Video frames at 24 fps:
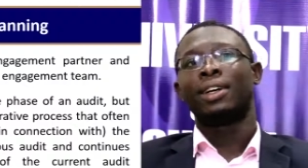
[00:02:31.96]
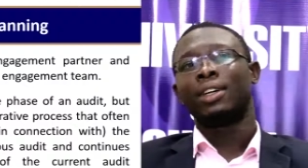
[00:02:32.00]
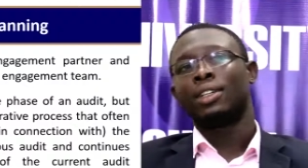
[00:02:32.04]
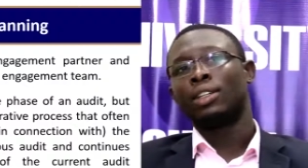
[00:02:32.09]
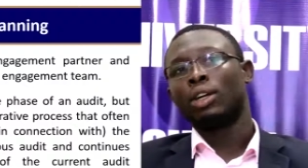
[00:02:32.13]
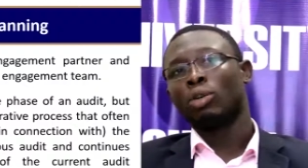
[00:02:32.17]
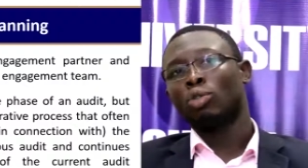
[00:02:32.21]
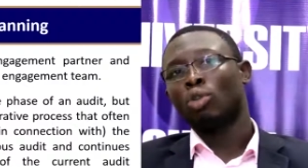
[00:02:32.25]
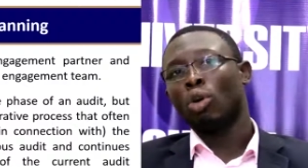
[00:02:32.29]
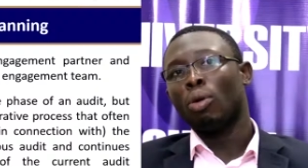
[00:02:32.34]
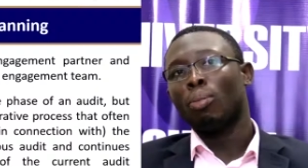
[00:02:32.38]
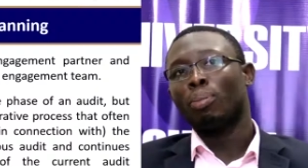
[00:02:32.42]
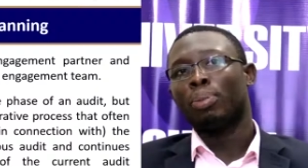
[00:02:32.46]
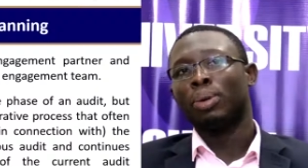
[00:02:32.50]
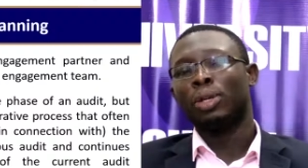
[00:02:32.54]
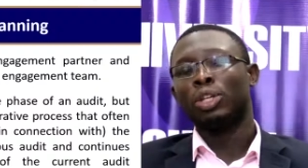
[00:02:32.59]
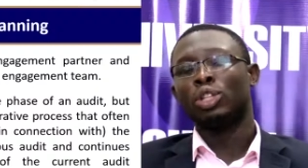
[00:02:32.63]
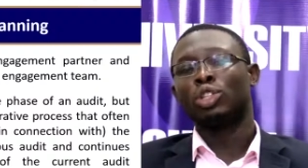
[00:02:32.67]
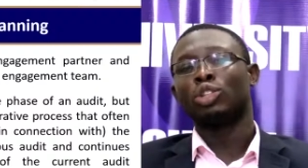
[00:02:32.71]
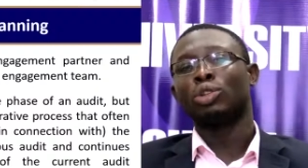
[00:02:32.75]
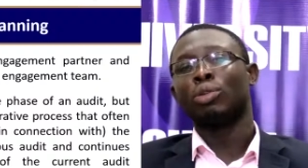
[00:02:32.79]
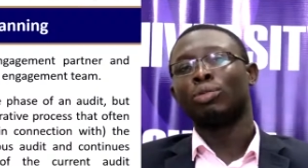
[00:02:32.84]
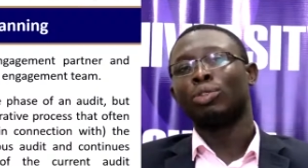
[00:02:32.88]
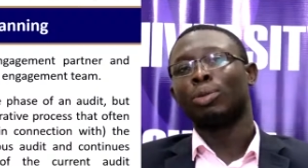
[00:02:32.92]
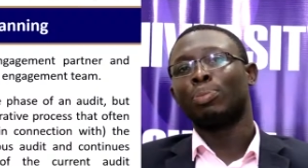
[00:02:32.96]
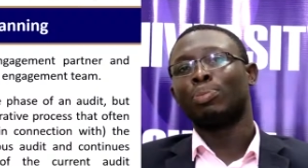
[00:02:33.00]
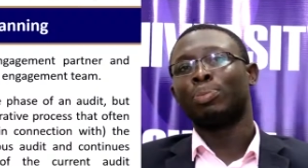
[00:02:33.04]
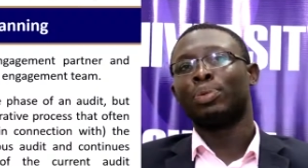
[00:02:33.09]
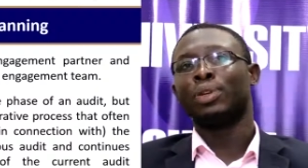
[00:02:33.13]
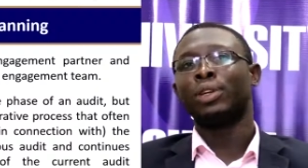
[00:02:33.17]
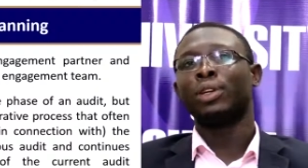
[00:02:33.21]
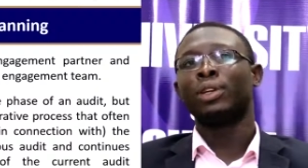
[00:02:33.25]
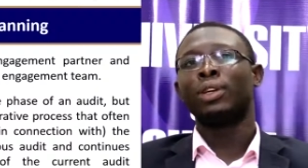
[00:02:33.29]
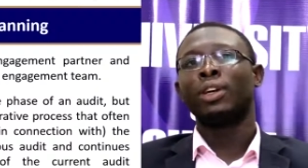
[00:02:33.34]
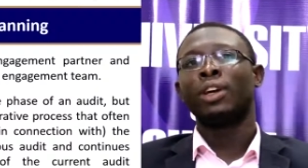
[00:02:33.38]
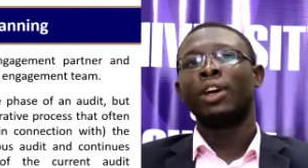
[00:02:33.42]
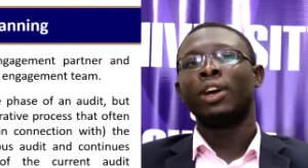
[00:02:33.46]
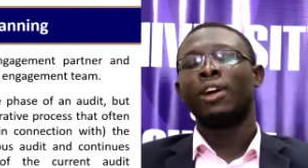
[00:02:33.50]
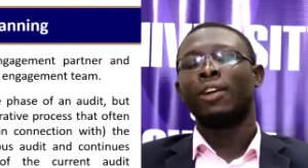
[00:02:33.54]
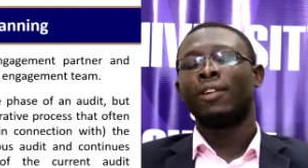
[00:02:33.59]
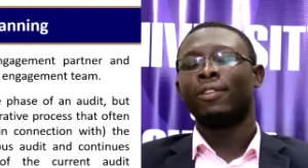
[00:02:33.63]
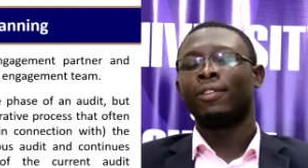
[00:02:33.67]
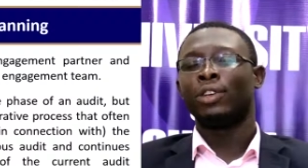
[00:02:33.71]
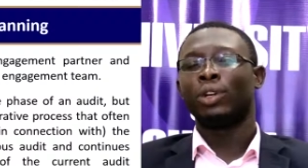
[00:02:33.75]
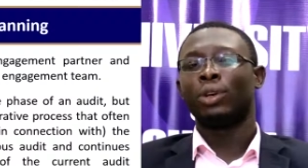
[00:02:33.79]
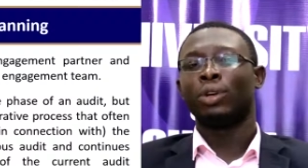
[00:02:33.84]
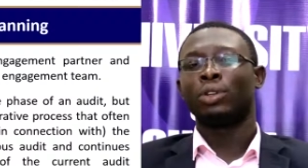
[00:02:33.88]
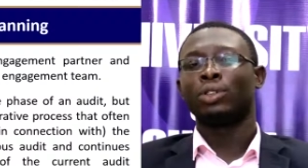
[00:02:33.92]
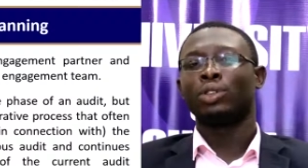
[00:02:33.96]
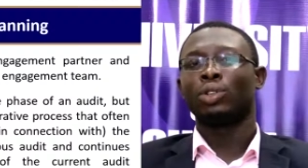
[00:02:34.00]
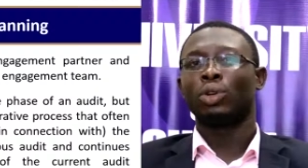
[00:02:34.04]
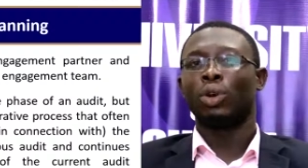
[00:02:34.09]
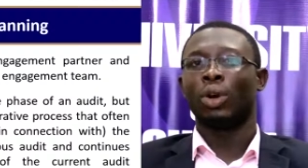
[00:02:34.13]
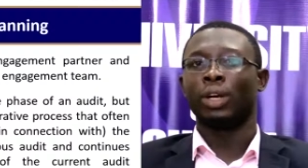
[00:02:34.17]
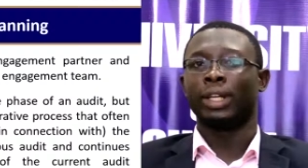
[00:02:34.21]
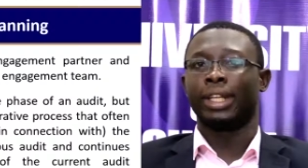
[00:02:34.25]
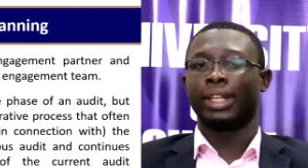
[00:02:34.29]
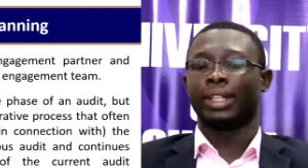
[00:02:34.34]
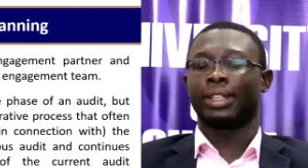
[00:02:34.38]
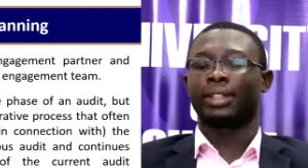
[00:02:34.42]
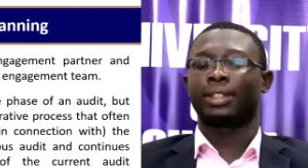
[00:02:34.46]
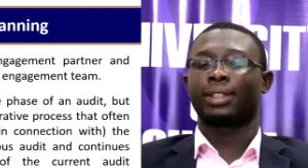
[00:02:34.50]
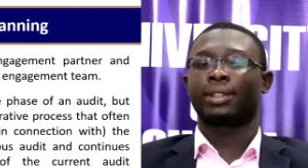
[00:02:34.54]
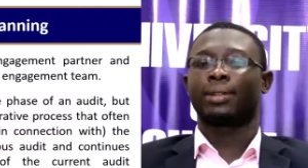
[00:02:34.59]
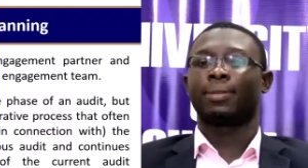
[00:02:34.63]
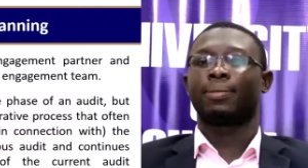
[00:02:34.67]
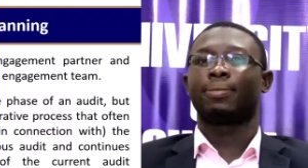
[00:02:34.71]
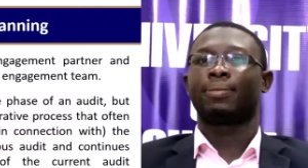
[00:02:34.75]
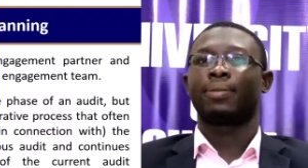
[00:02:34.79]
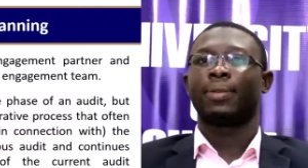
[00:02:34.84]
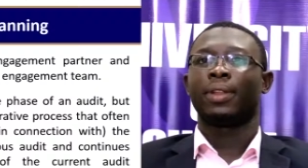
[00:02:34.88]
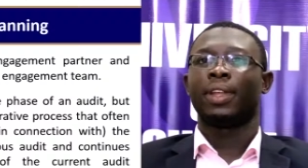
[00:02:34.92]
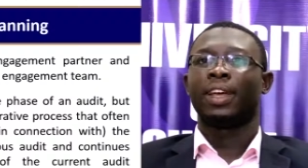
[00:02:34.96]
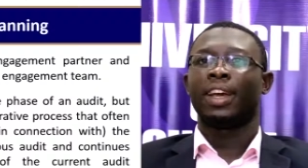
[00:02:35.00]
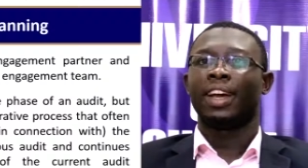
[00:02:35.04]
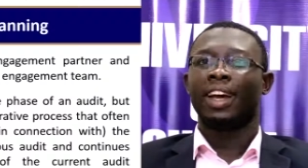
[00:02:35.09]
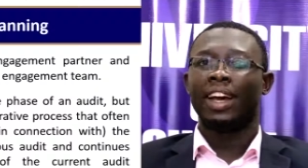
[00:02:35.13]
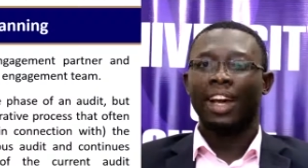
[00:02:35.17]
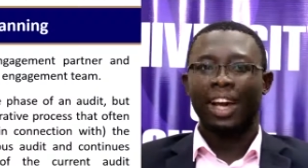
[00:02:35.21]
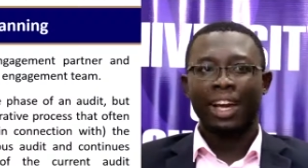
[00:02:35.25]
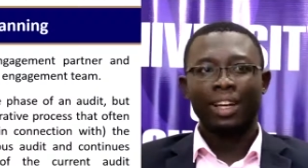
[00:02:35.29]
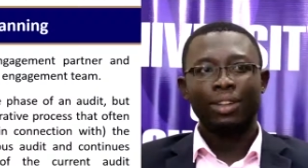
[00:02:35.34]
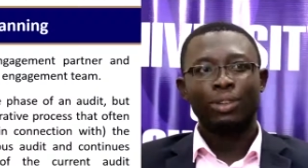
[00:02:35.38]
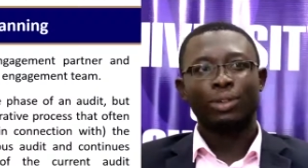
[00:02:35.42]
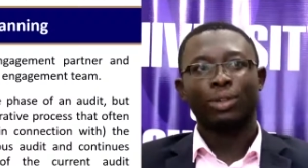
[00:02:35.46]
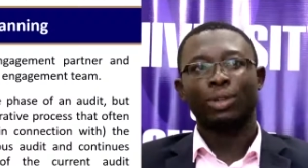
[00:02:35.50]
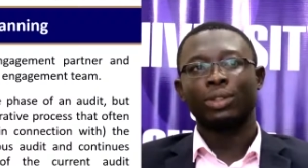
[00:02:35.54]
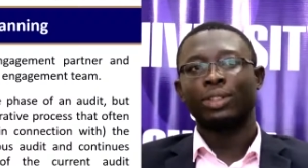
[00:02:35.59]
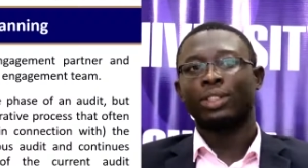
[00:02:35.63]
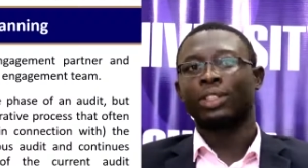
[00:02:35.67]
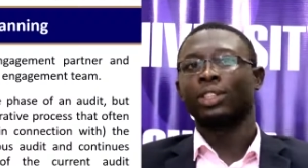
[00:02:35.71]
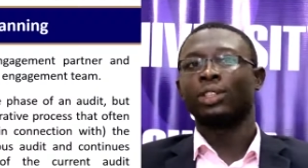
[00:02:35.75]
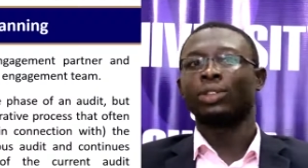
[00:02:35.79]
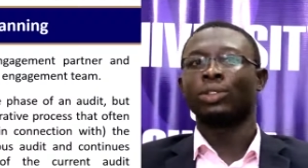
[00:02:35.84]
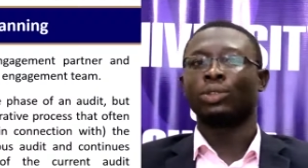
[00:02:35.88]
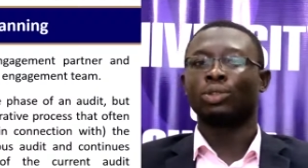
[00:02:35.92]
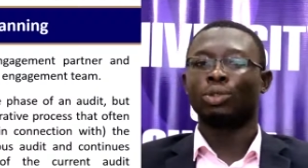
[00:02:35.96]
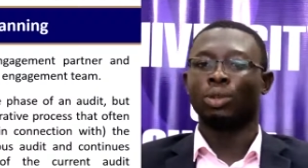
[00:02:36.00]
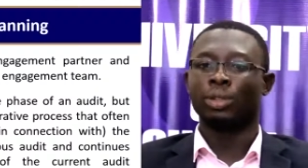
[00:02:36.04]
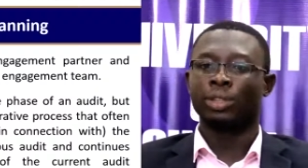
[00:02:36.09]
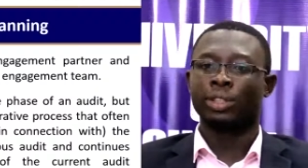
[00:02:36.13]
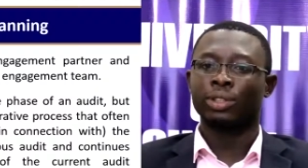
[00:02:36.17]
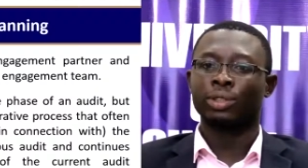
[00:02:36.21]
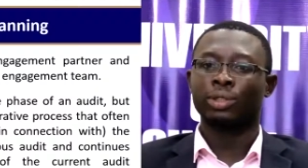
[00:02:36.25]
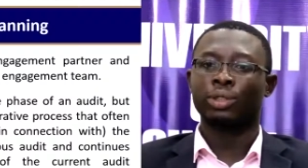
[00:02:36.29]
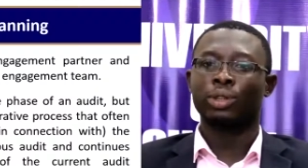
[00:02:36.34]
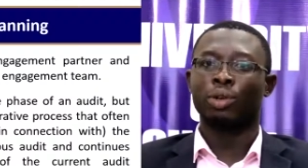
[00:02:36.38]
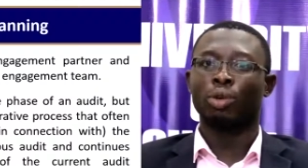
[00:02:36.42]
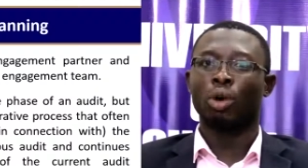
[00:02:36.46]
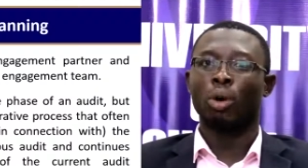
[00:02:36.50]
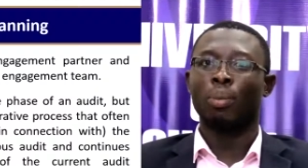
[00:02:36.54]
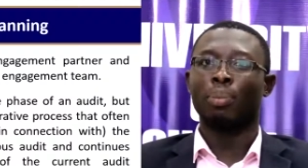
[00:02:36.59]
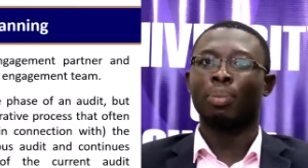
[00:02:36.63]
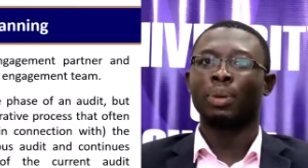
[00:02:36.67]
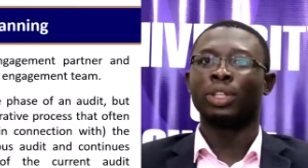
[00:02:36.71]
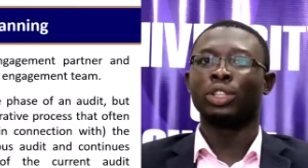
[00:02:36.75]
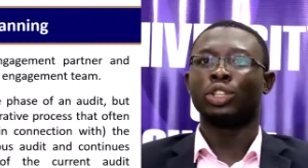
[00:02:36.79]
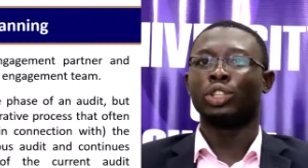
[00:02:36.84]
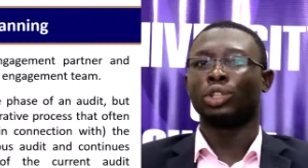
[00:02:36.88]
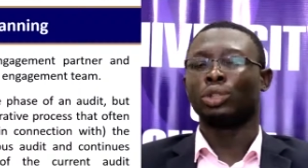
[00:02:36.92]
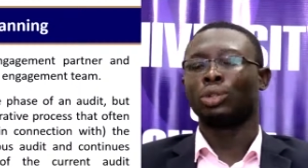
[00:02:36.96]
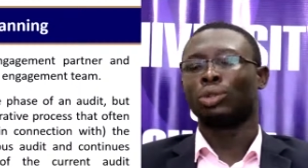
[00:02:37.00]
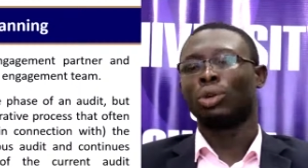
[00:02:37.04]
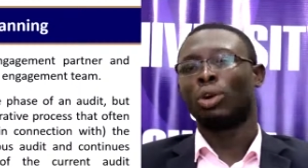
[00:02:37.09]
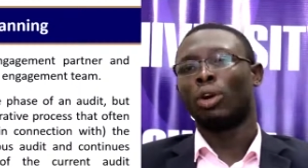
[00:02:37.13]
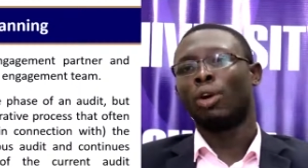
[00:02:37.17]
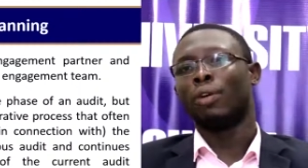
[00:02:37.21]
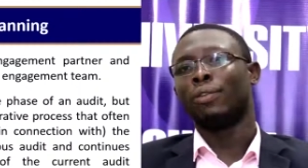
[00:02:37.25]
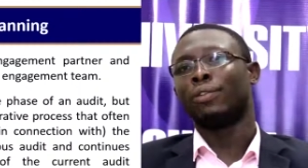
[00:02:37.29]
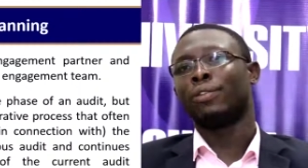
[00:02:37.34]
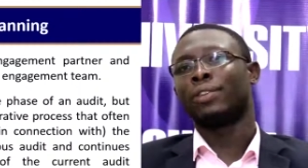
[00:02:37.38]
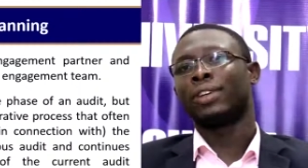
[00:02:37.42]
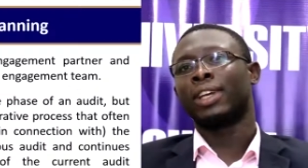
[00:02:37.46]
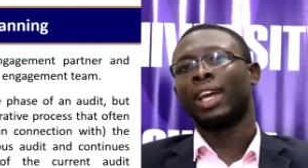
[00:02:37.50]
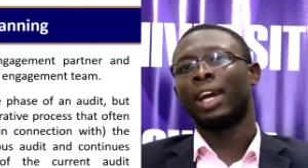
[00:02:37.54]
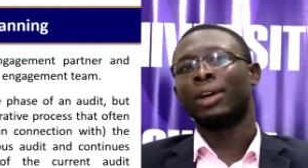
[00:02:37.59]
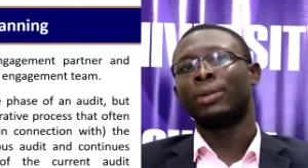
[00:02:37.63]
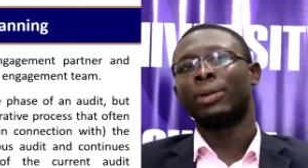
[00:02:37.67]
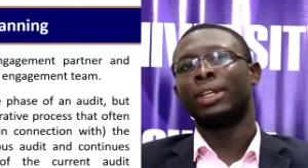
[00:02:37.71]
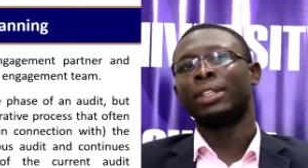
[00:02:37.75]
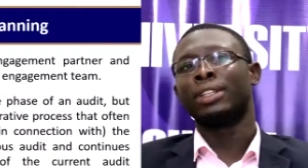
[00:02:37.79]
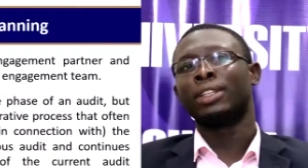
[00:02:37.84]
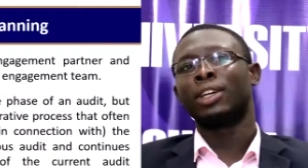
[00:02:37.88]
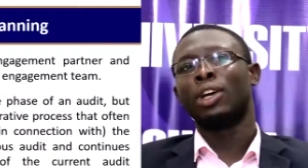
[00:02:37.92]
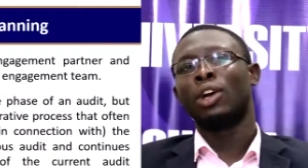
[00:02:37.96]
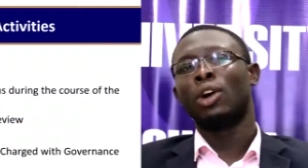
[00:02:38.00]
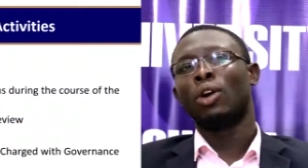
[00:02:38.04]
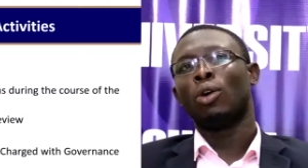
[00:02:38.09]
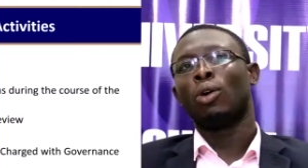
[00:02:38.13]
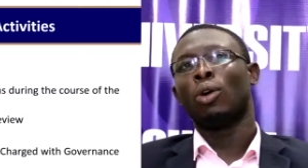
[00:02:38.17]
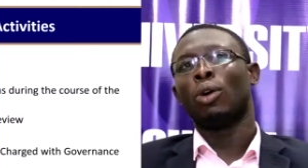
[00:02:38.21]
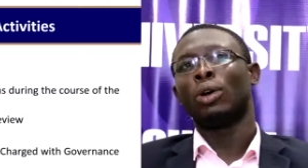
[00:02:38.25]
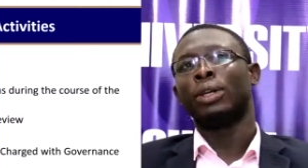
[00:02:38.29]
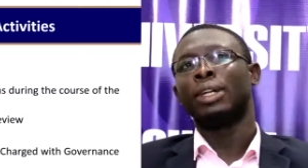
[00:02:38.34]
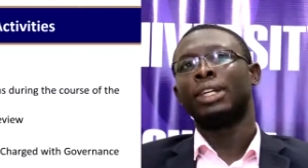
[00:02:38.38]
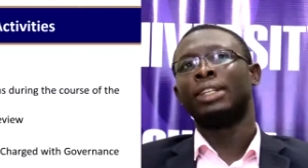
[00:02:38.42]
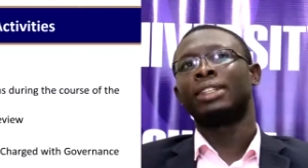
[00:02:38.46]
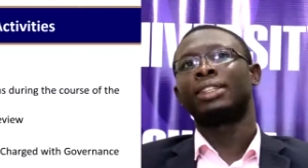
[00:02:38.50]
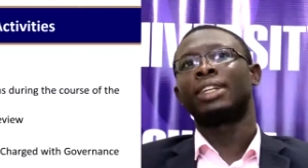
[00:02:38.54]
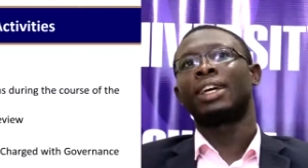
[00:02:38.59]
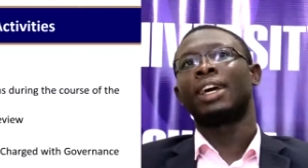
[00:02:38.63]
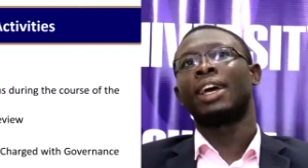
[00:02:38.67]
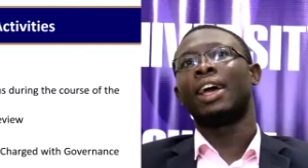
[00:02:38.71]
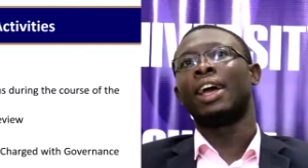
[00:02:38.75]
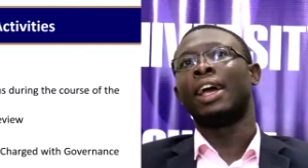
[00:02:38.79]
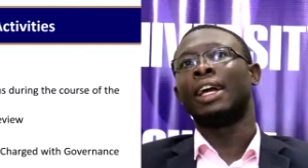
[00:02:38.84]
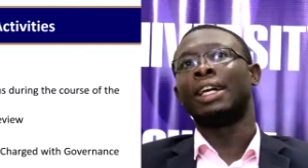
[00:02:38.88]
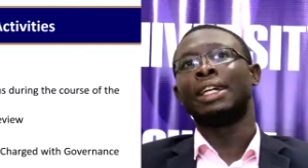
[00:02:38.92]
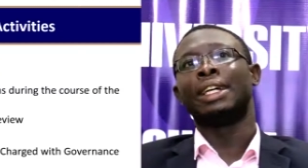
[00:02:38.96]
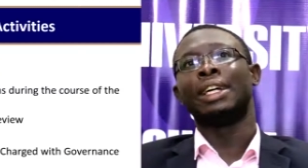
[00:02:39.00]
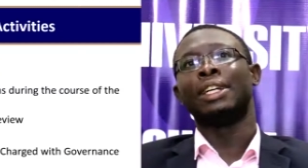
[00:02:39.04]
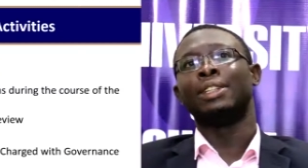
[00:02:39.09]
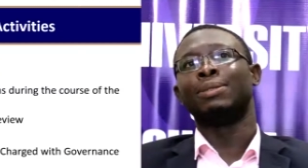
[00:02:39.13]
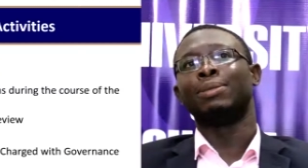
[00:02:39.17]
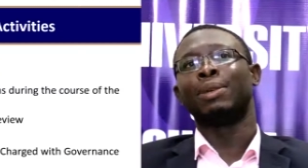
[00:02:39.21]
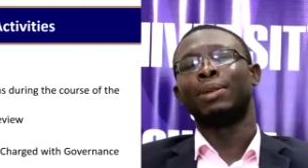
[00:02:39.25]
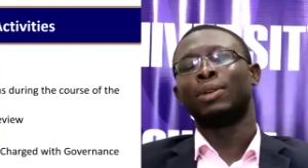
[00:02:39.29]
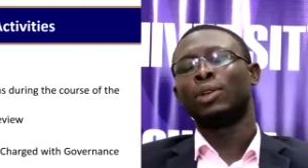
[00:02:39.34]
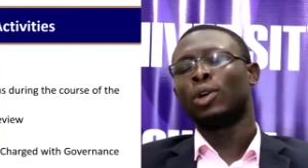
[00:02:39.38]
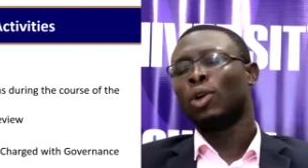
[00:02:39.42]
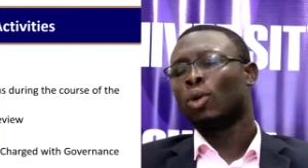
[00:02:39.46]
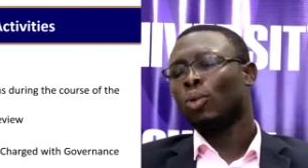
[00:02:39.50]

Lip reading: the completion of the previous audit and continues until the completion of current audit engagement.